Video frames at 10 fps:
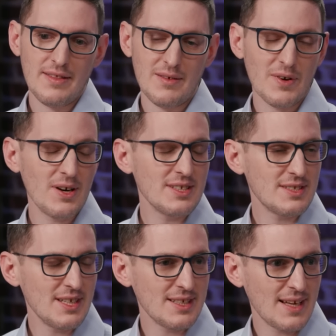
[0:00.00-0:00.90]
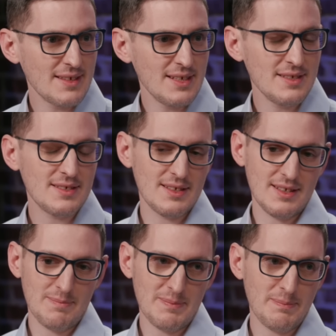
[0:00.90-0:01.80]
They're very distinct entities,
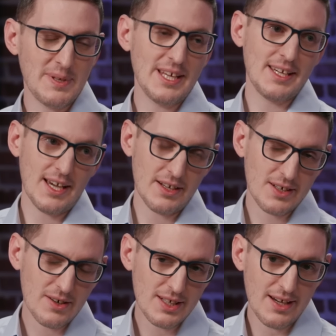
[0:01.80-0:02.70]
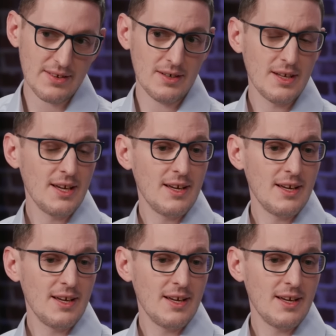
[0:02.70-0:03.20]
but they can occur together.